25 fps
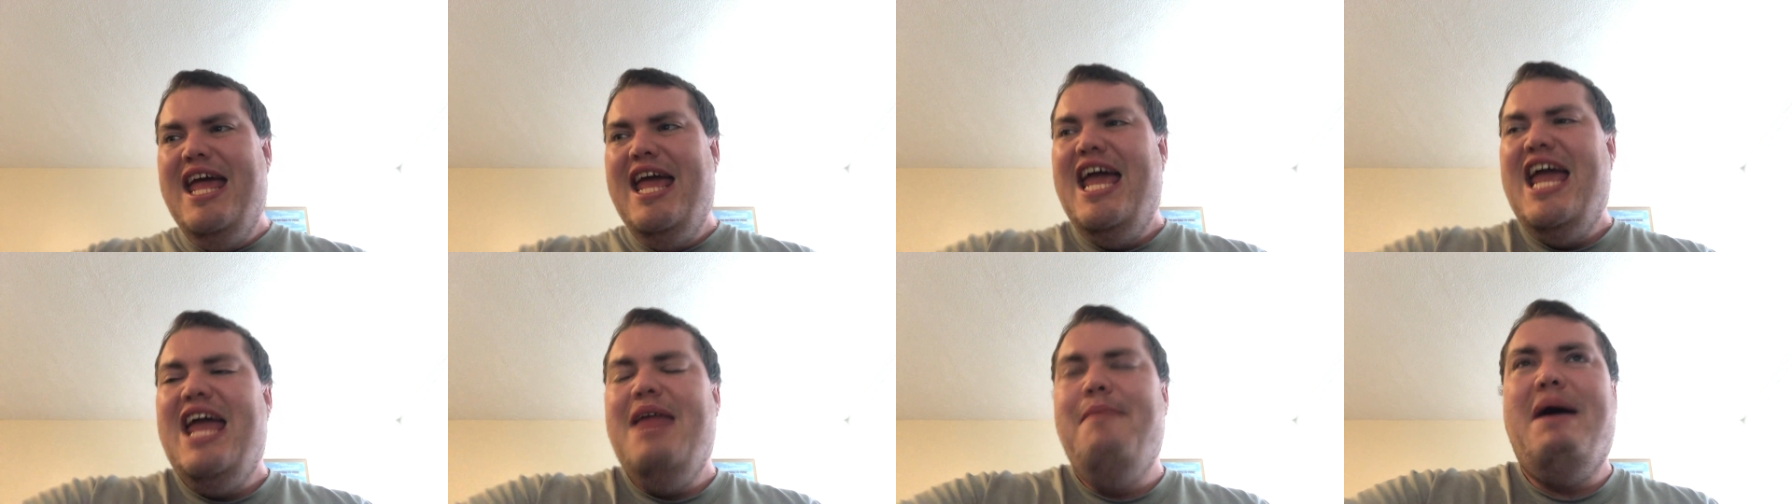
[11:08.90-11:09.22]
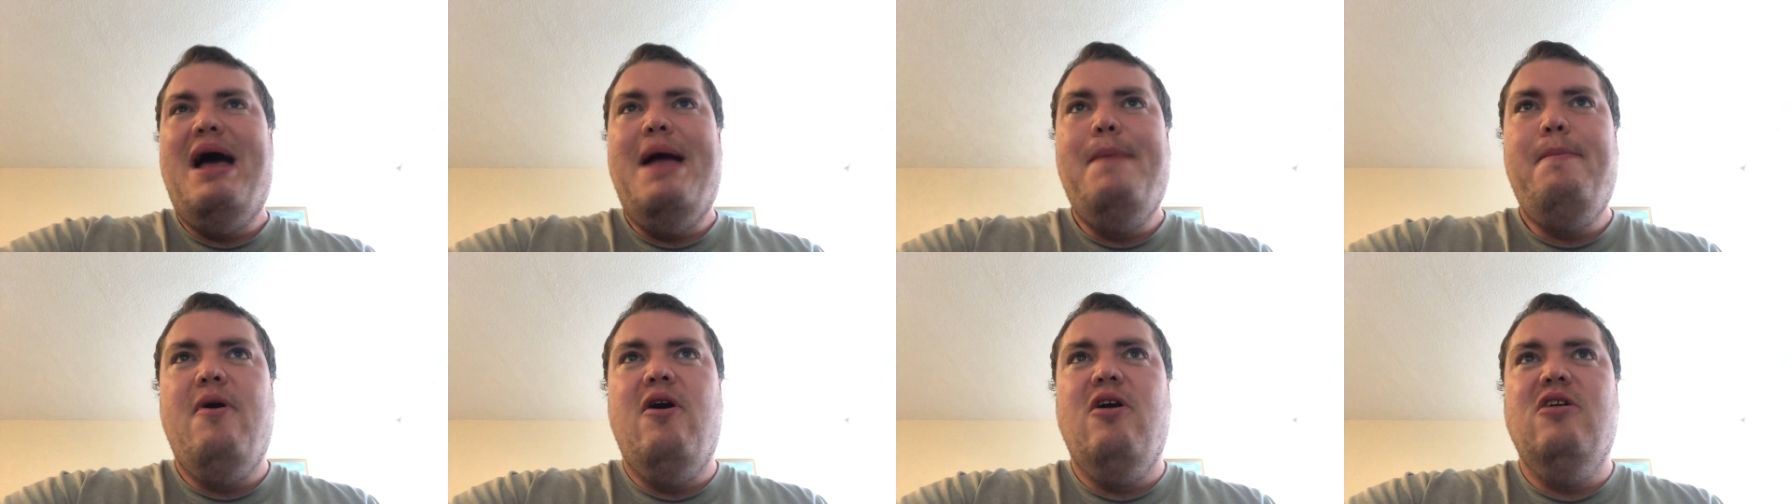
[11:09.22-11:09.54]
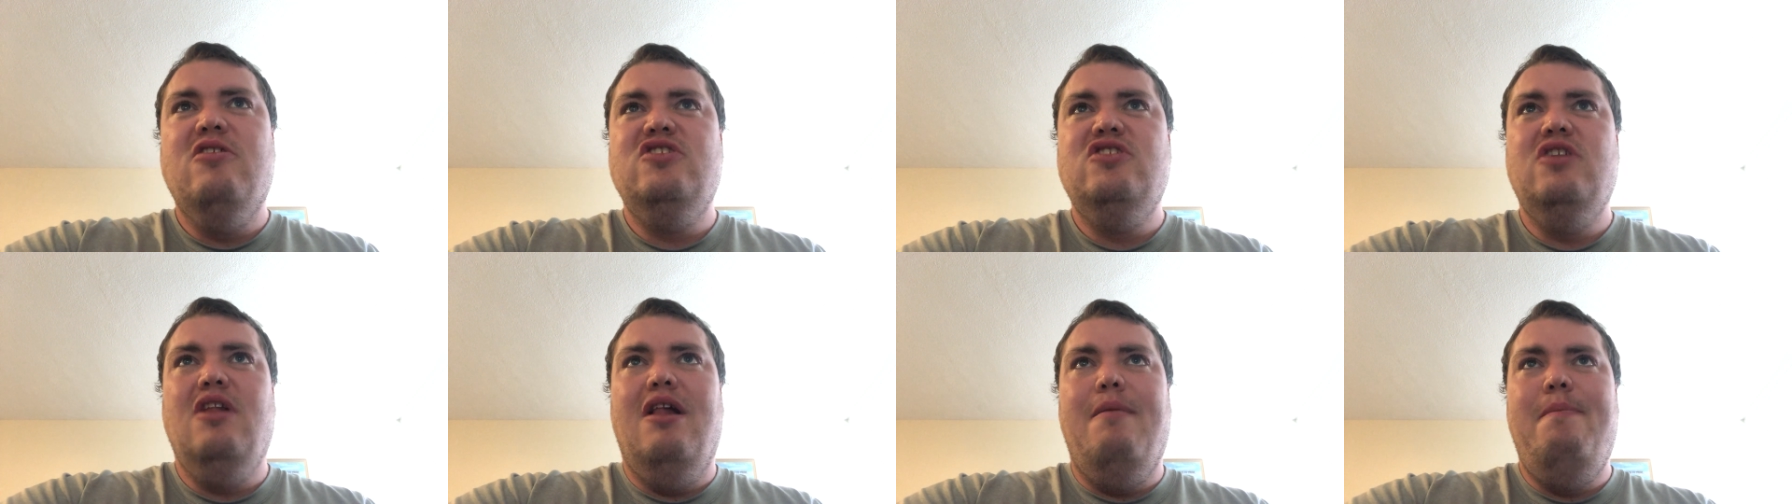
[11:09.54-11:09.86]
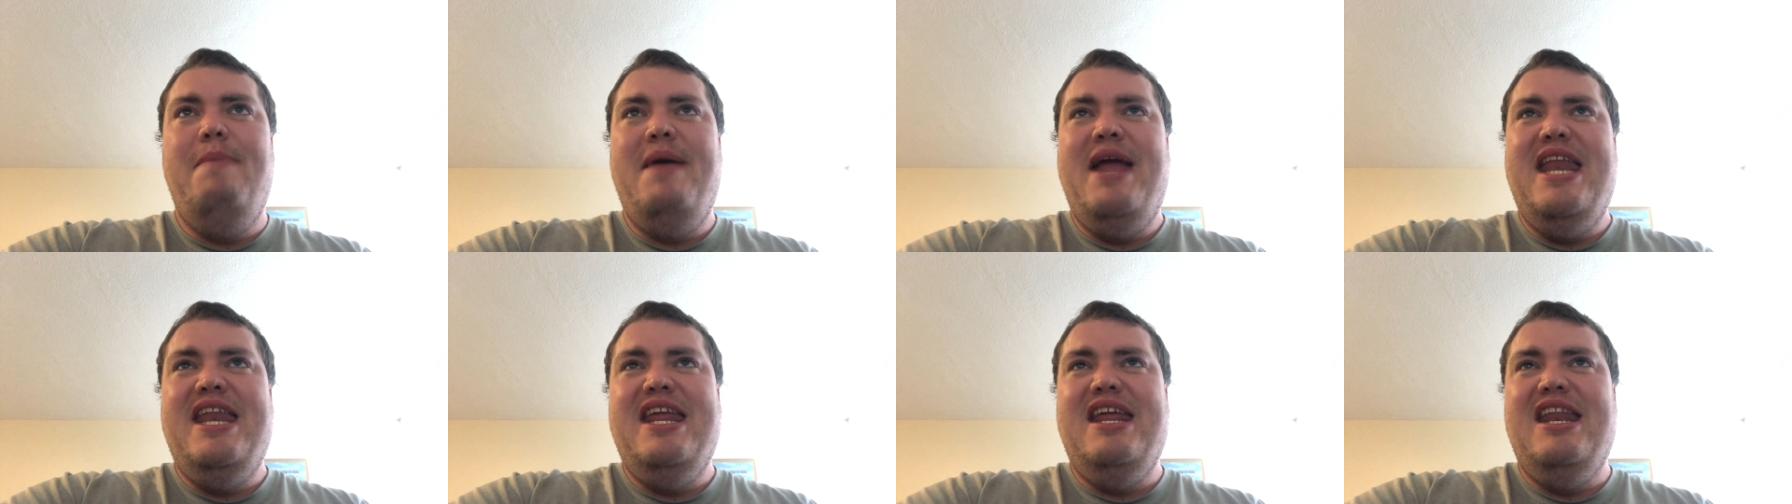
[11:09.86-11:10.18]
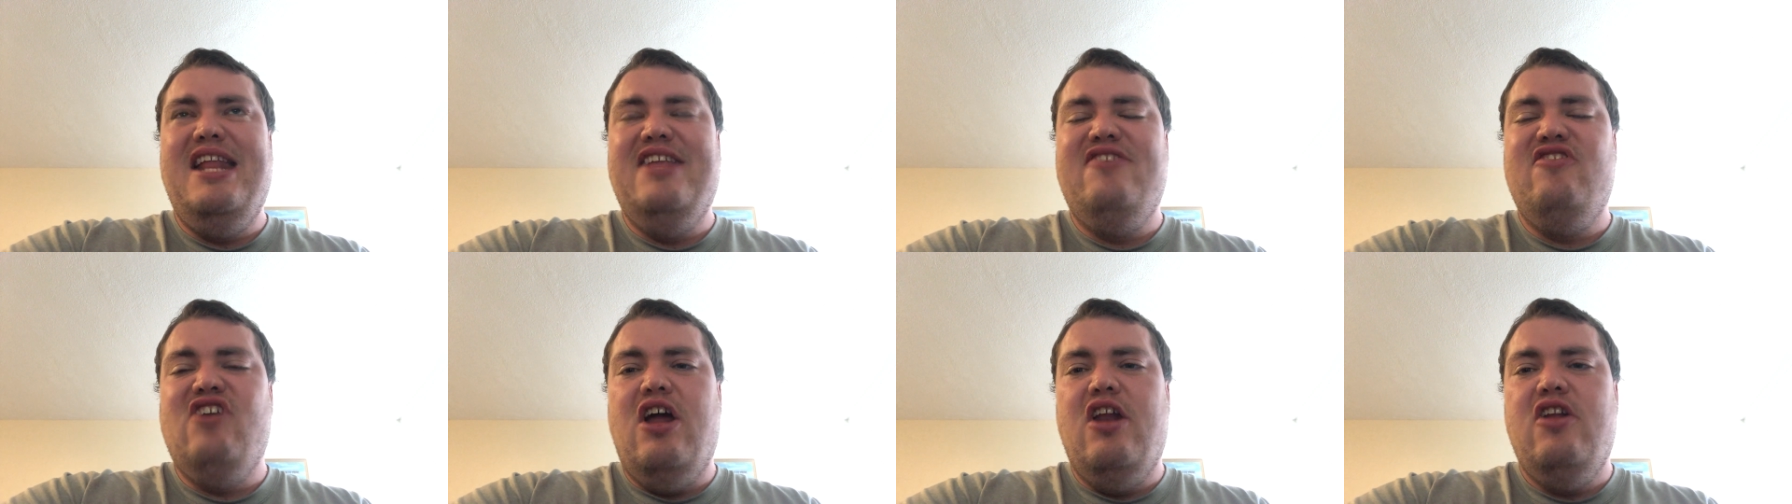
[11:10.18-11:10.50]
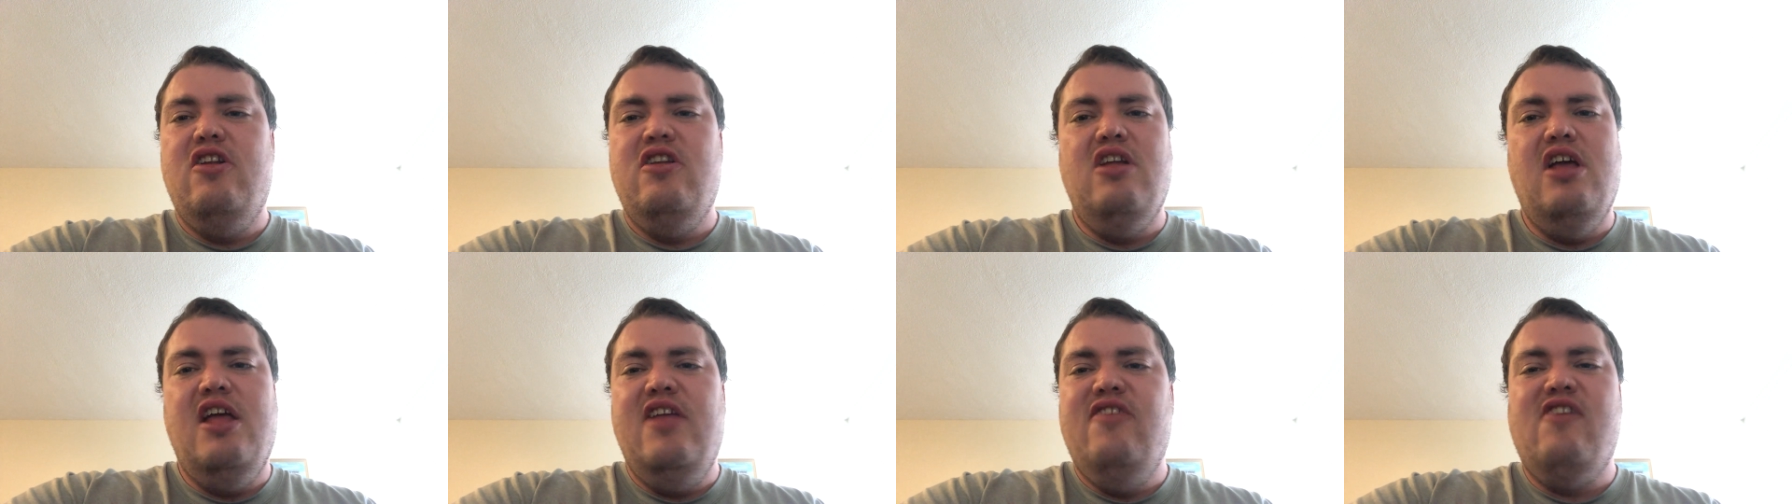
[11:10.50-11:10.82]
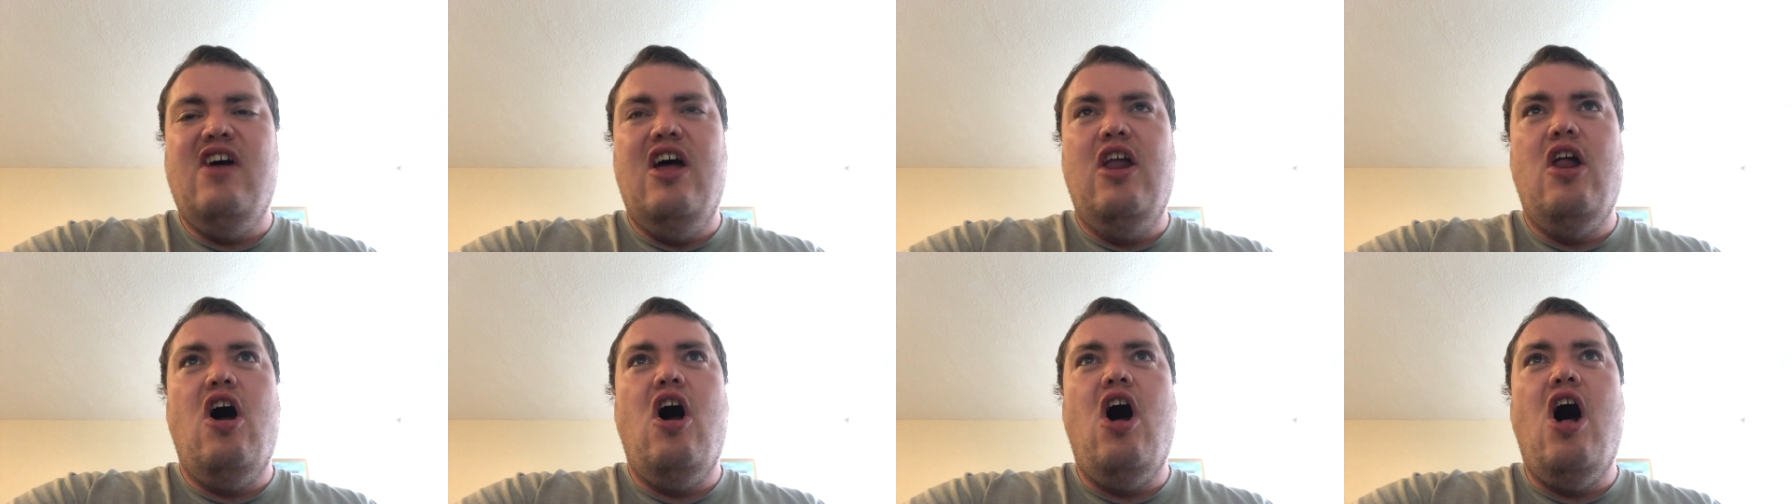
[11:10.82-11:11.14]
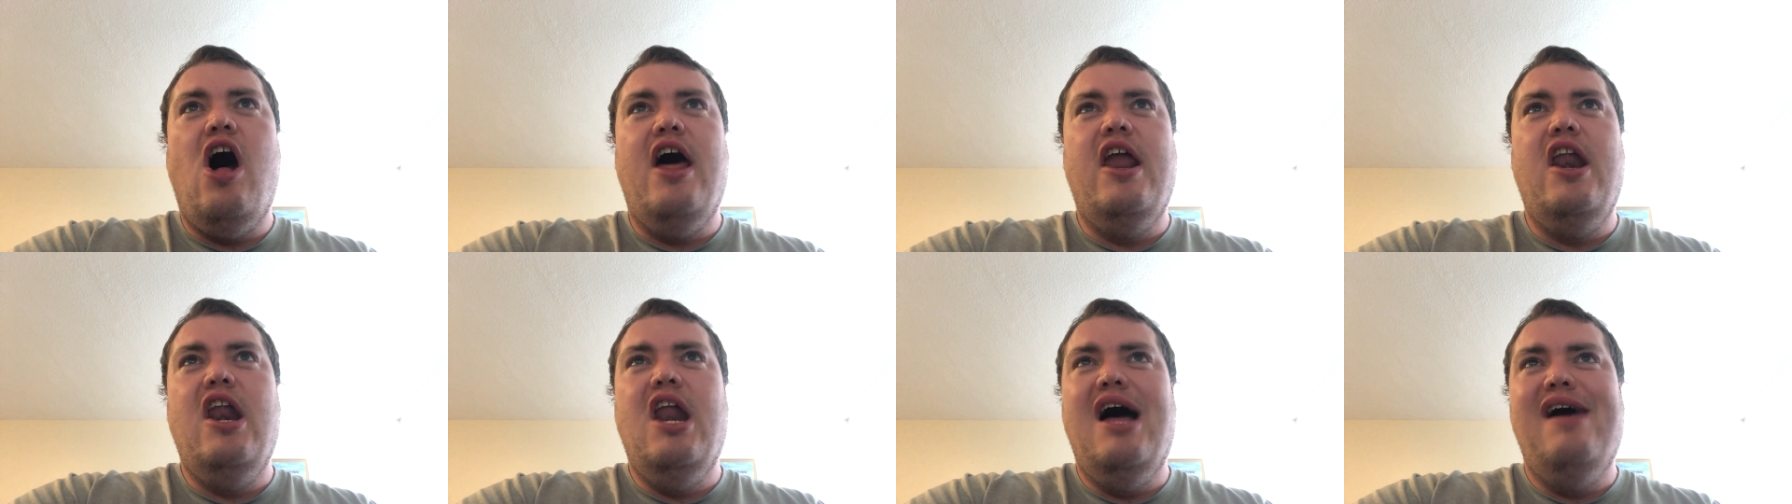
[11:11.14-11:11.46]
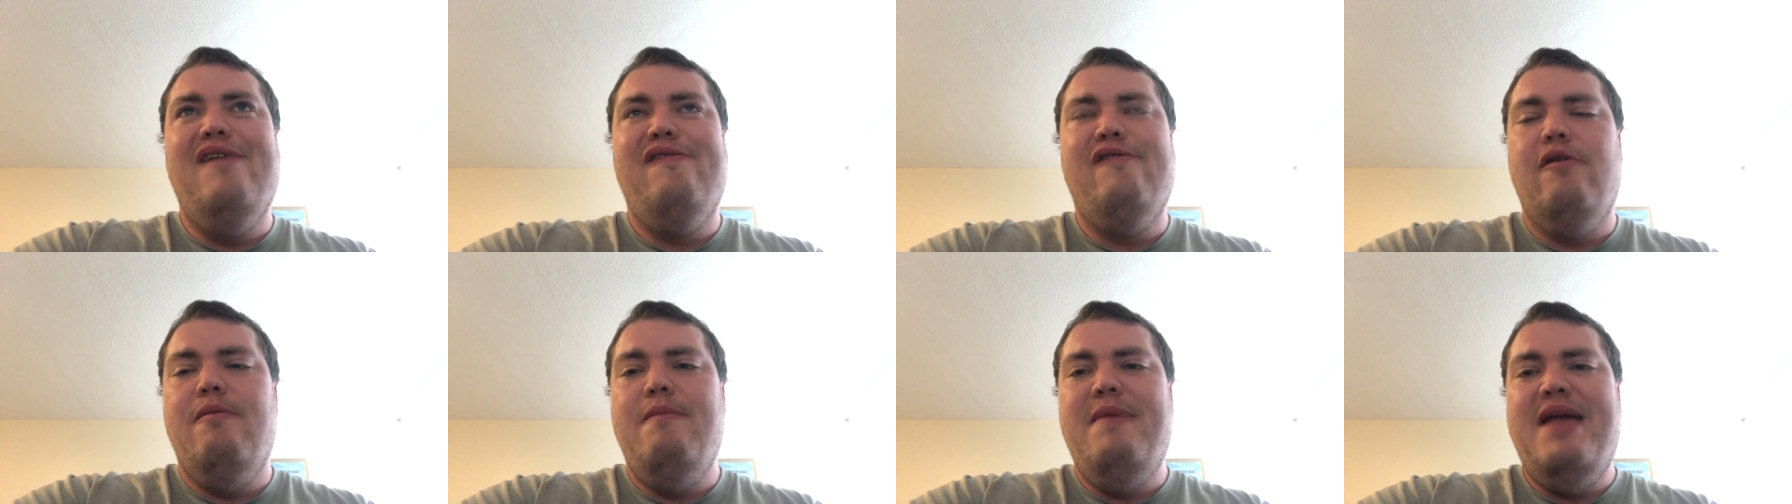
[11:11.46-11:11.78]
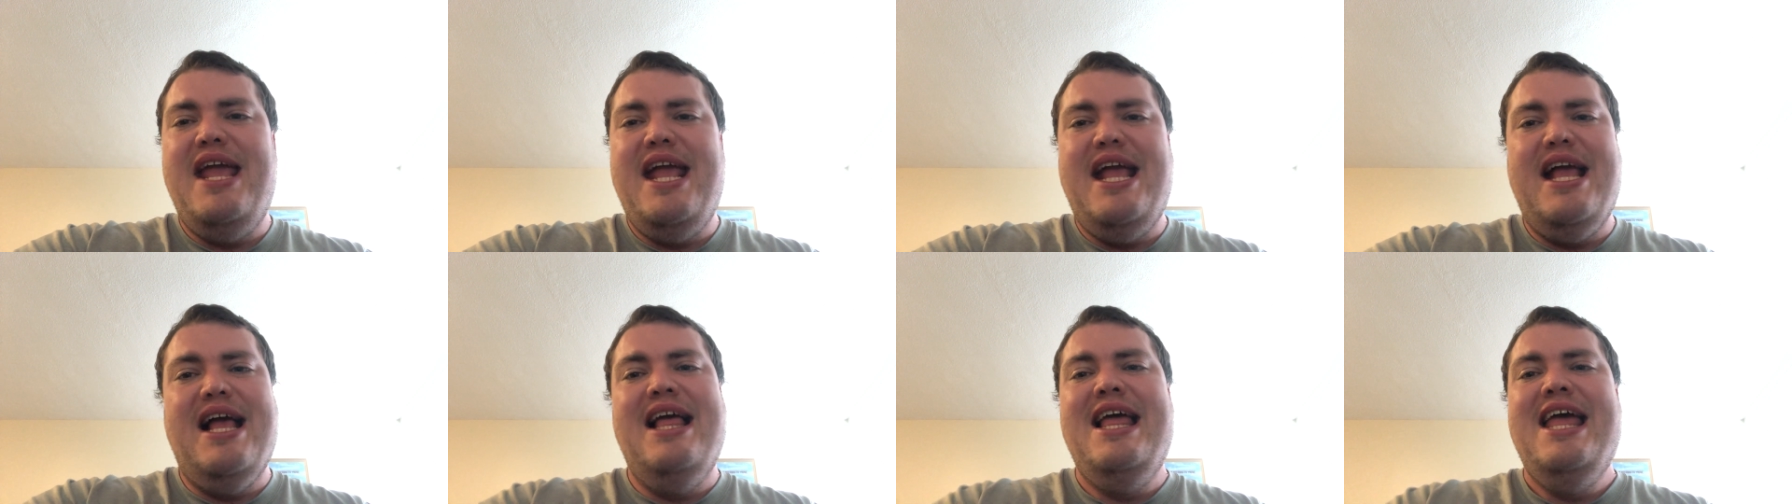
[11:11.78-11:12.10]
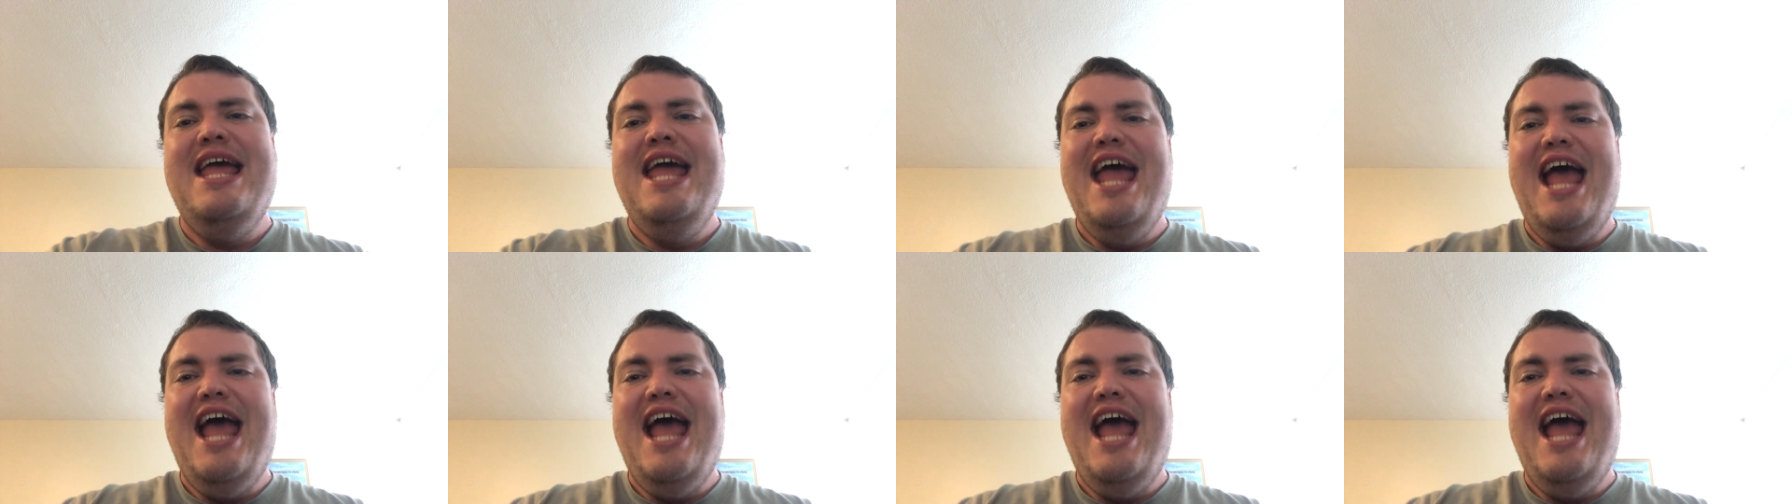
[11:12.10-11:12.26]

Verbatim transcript: In my personal opinion, it's not. It's not hot enough for me.